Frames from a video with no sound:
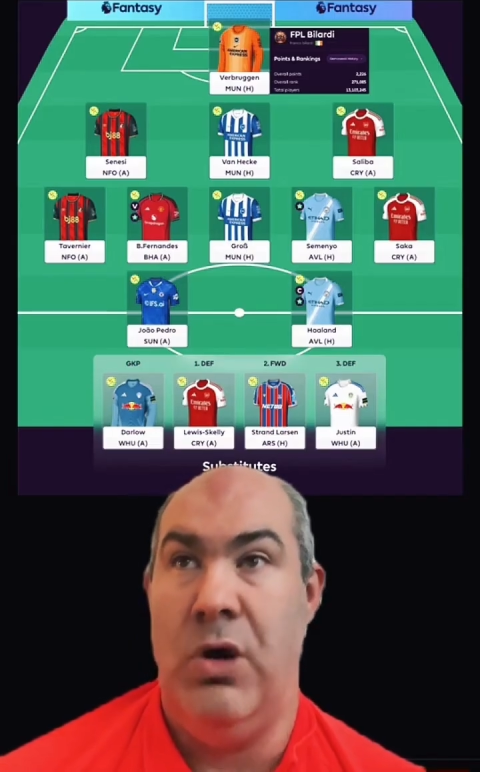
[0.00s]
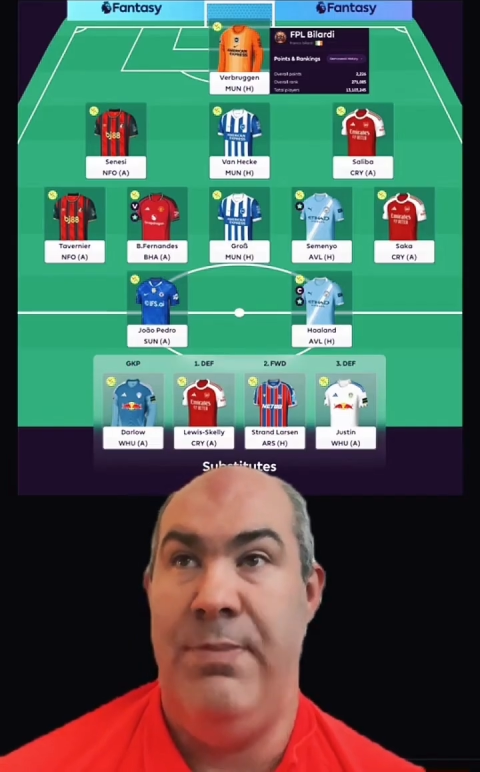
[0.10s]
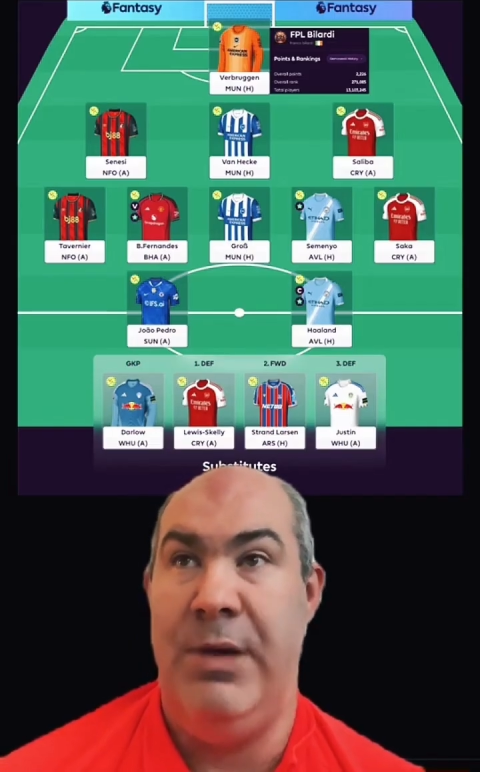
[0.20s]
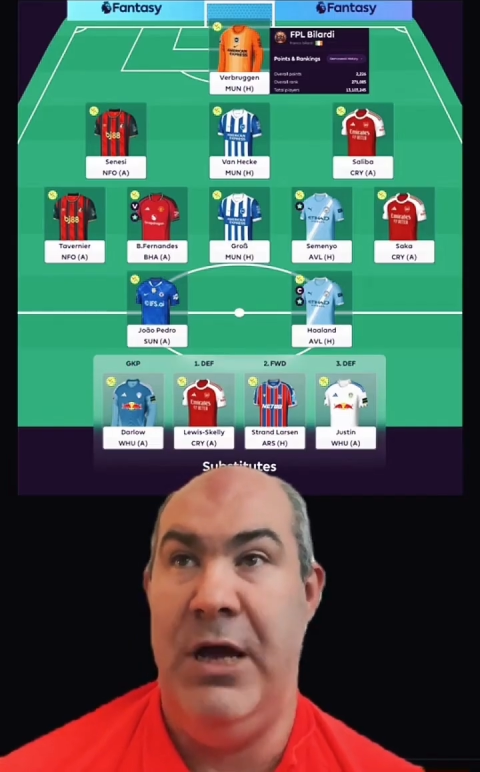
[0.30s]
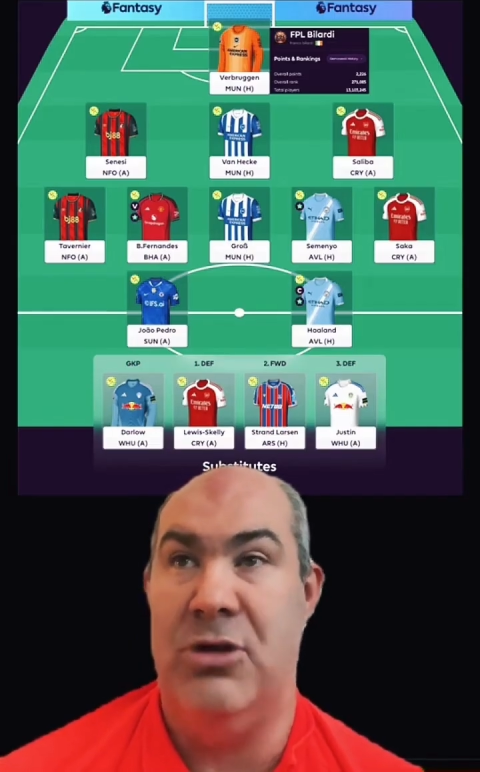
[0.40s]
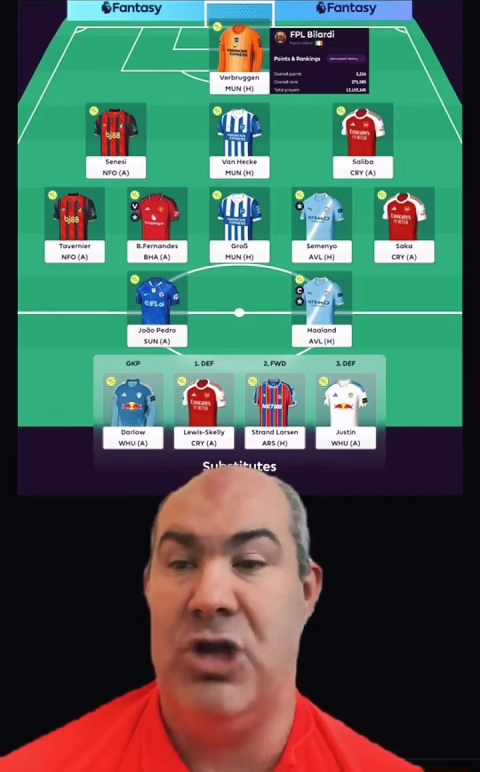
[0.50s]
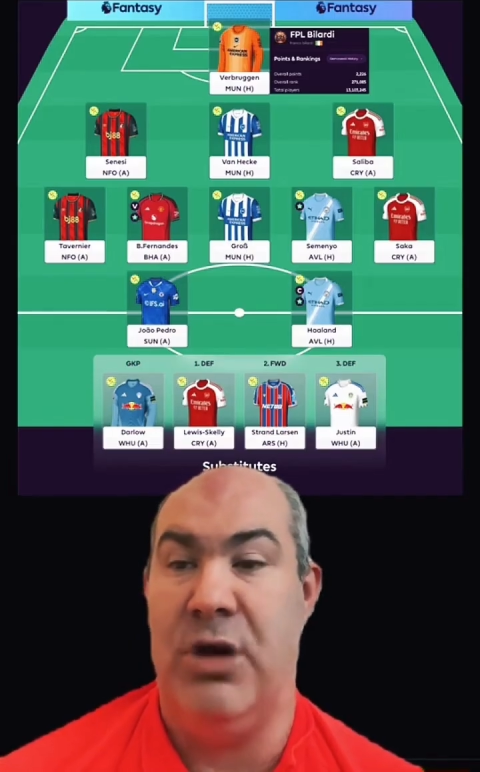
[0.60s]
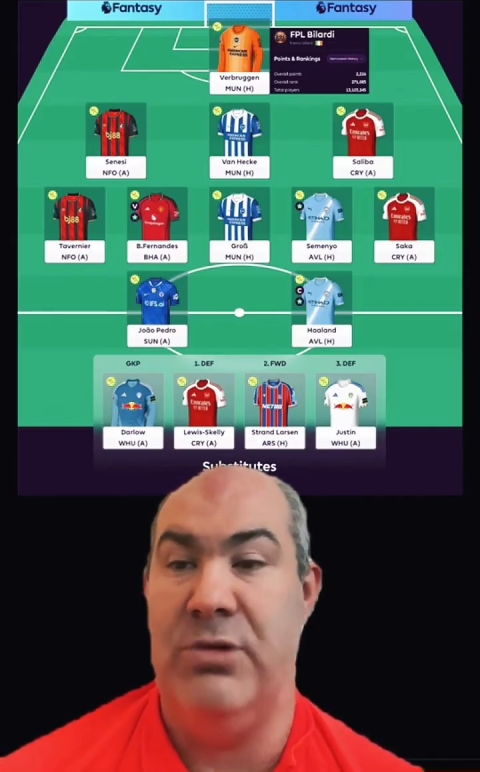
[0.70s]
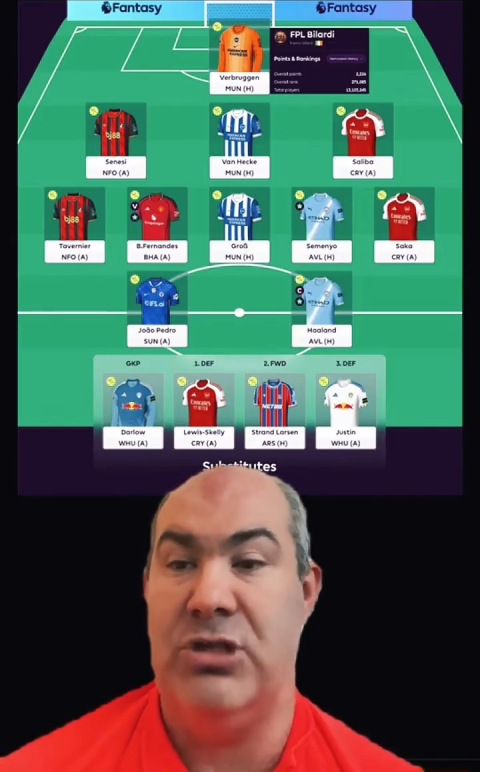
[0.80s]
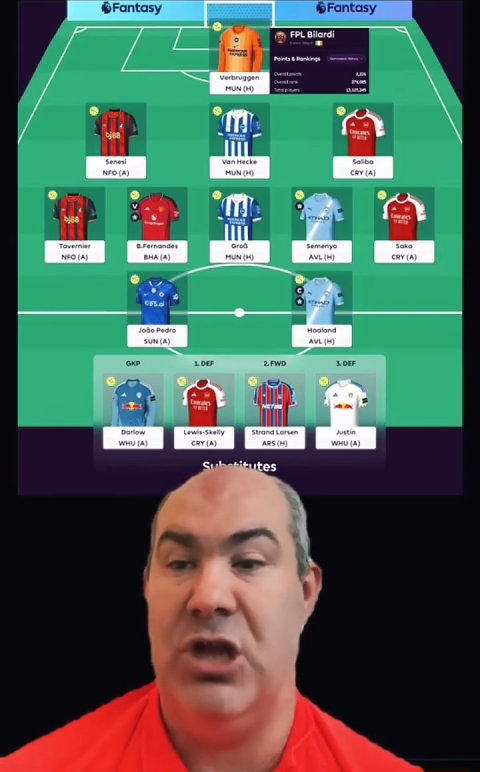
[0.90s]
Oh, FPL
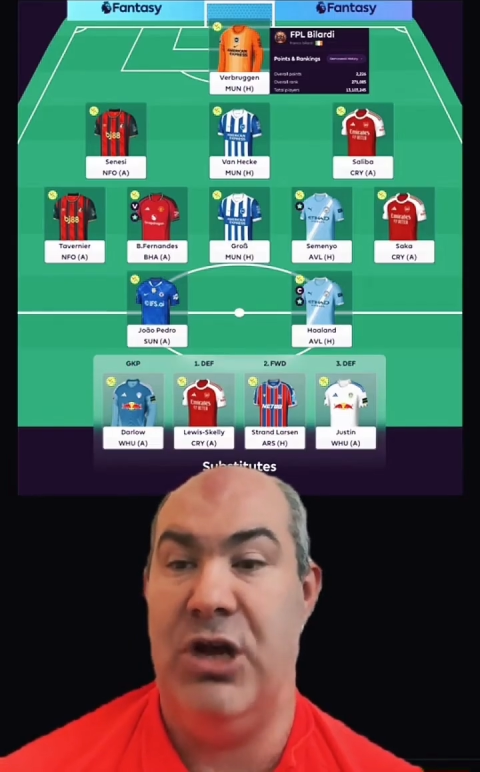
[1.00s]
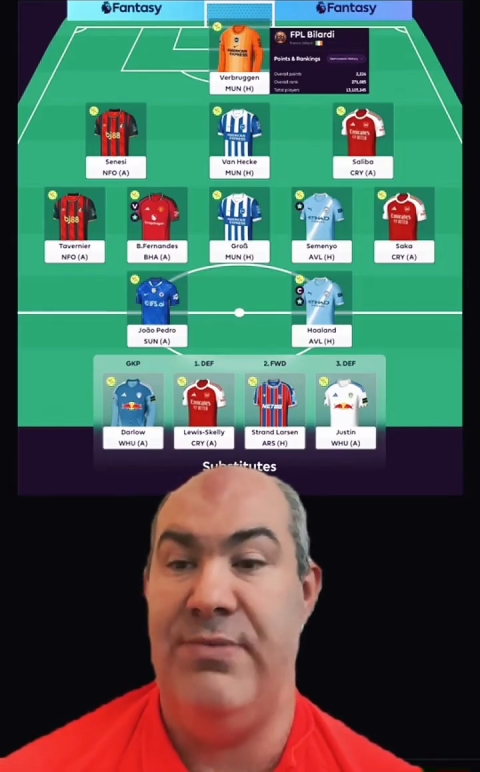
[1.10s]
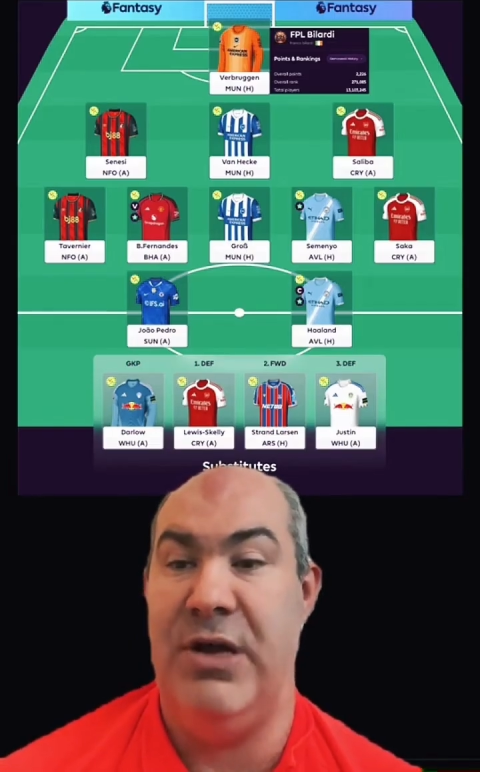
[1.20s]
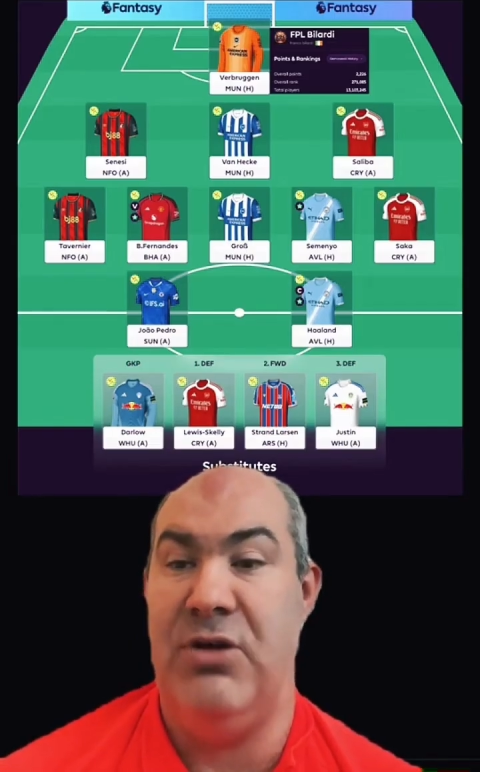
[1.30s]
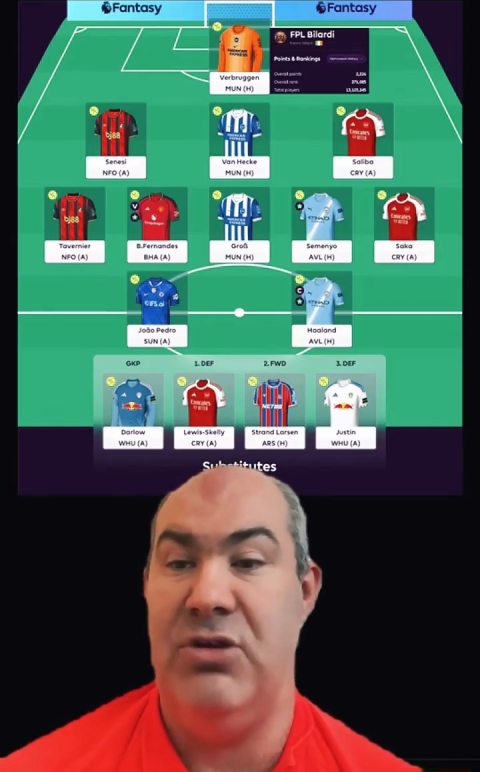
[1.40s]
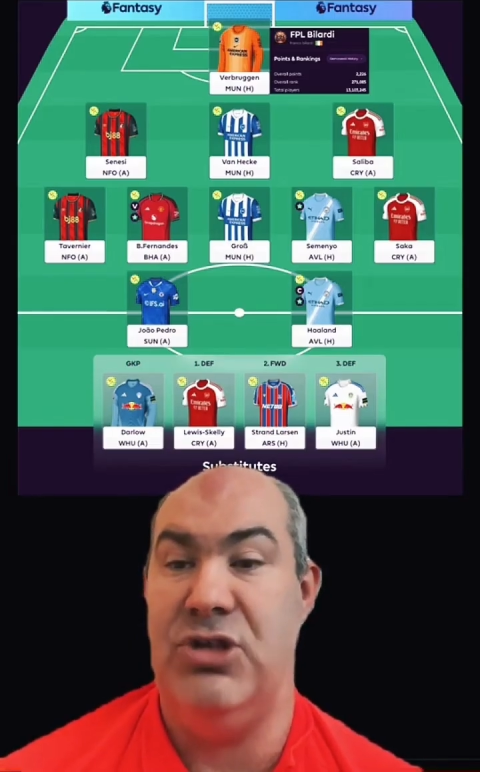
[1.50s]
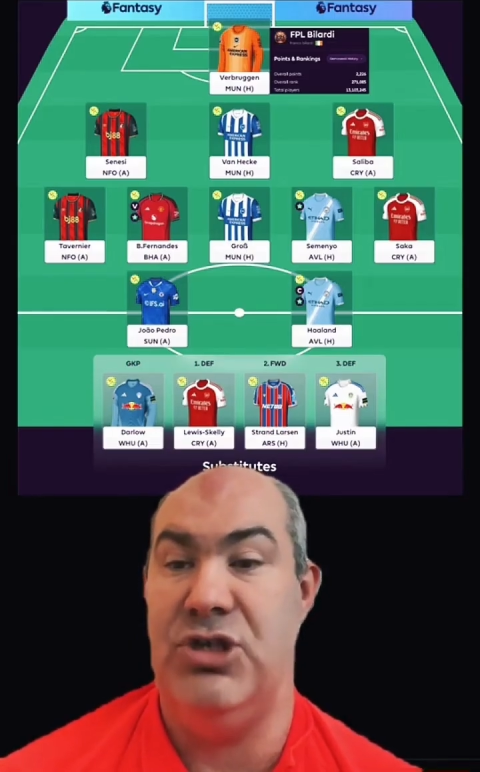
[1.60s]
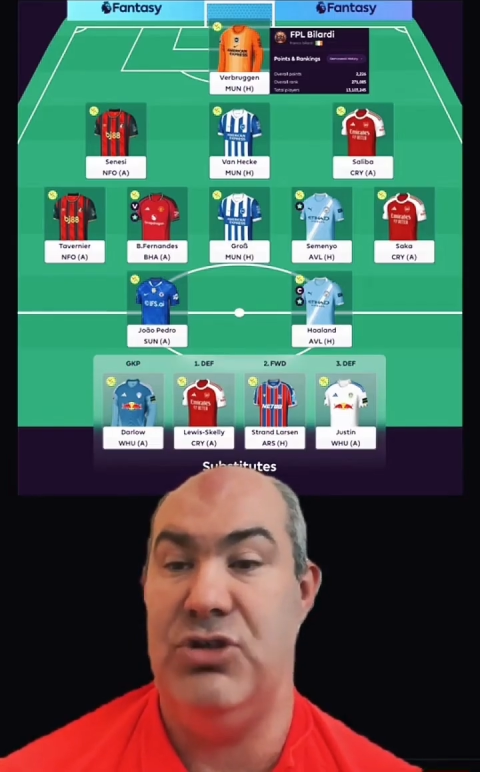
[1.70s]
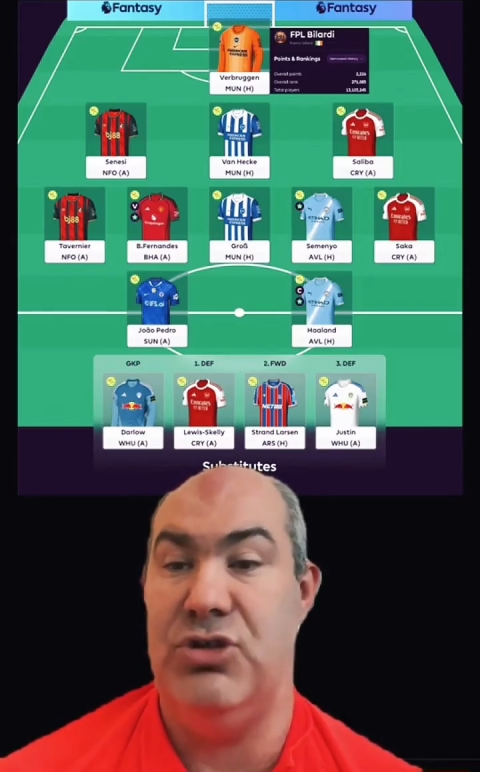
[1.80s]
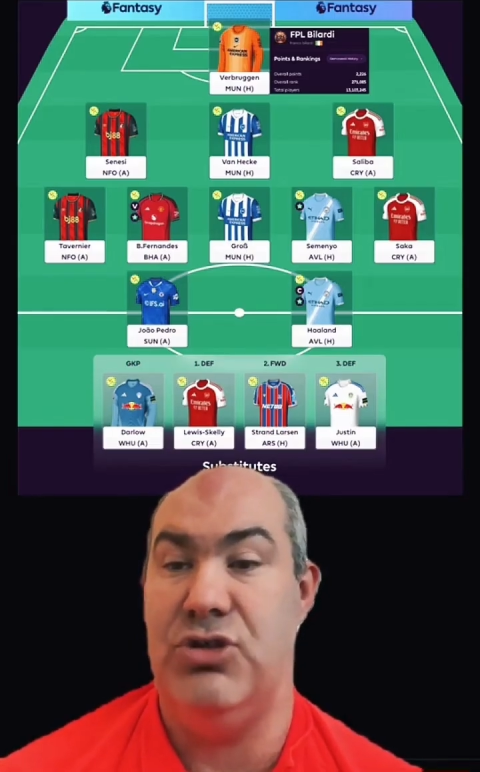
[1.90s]
Thomas live now on
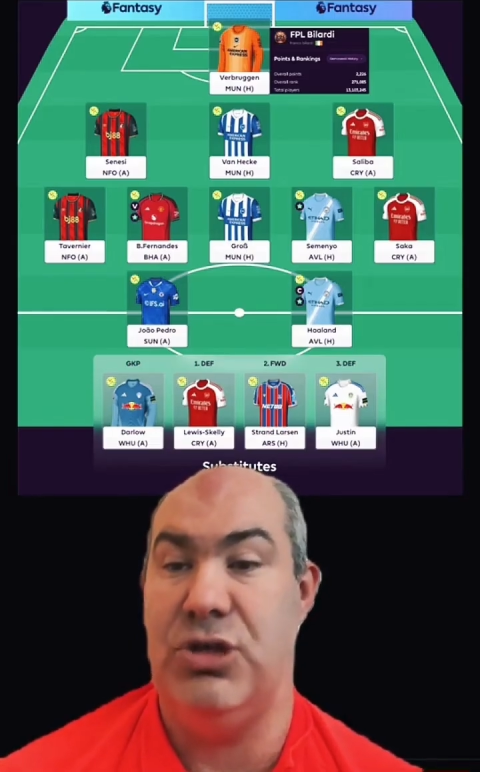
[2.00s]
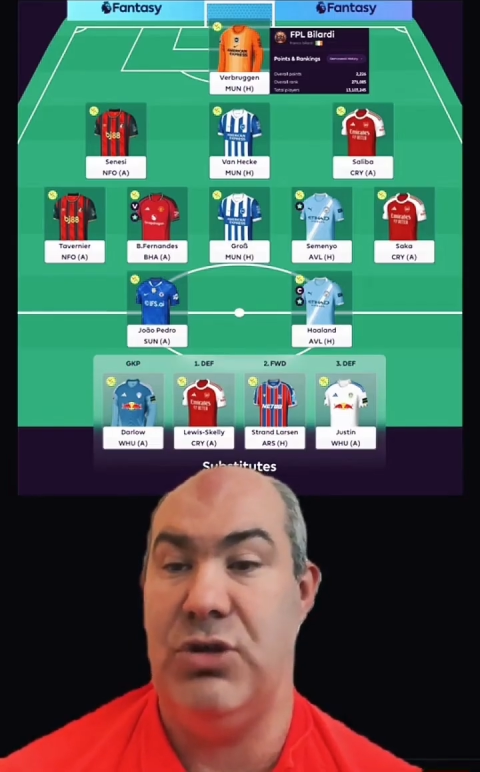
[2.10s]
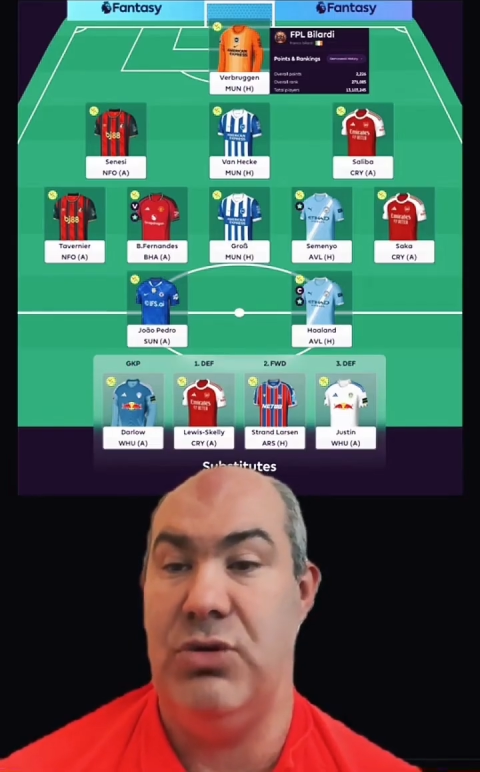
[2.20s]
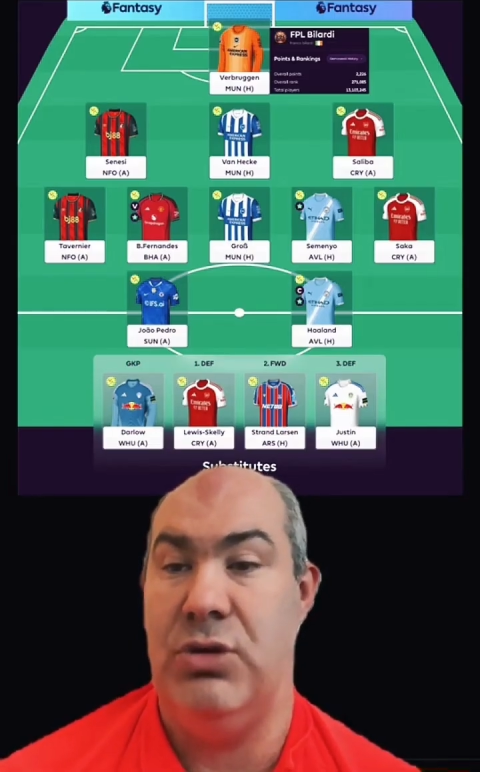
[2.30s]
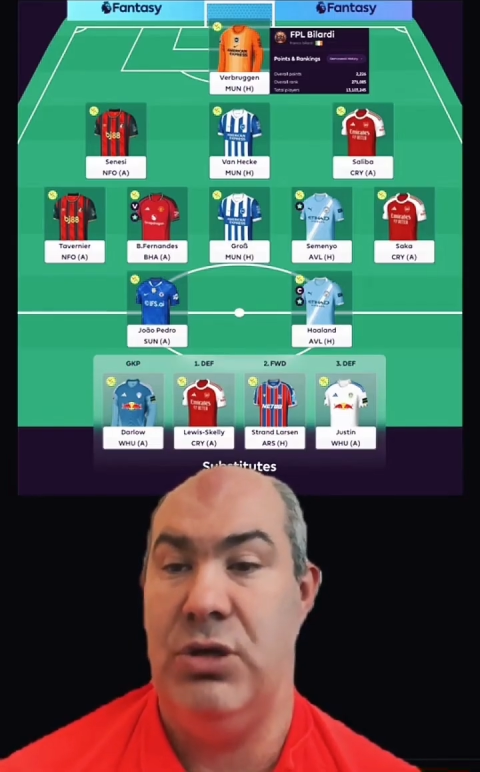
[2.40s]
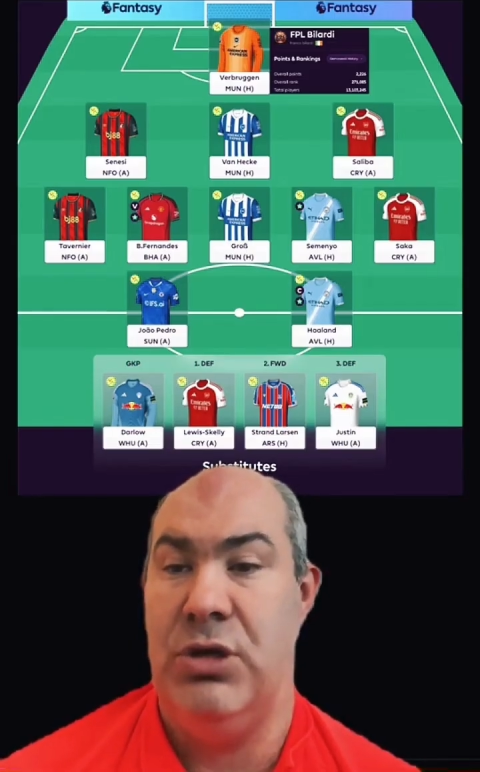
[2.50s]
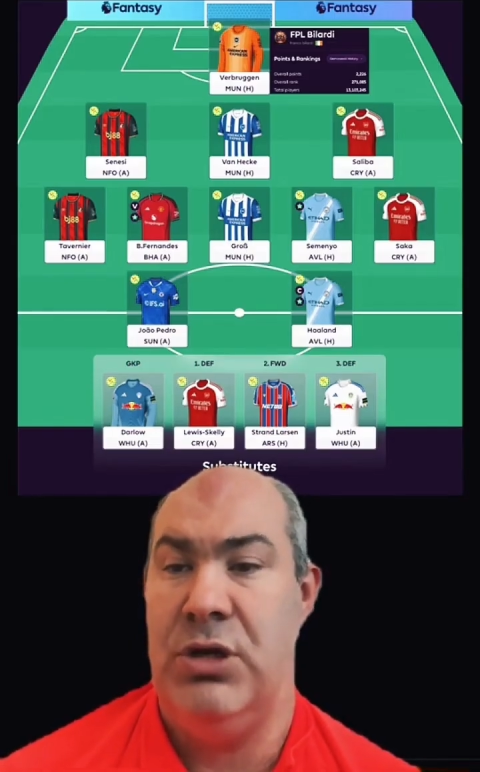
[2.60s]
his YouTube channel.